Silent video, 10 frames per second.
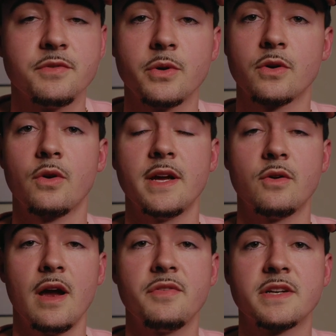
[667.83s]
If you're a
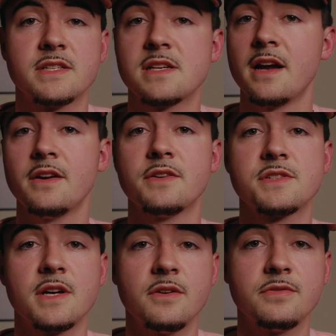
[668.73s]
great graphic designer
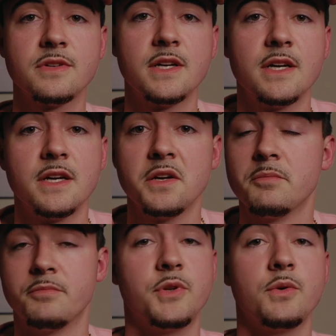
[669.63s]
yourself,
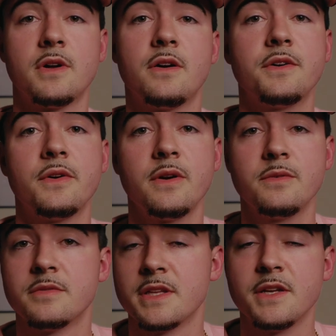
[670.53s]
do it all on your
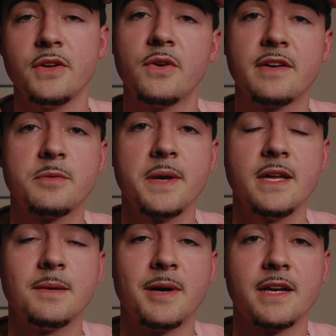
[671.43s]
own, and then you don't have to pay
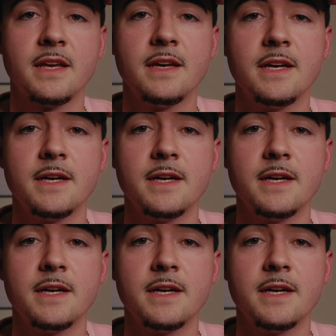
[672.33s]
anybody.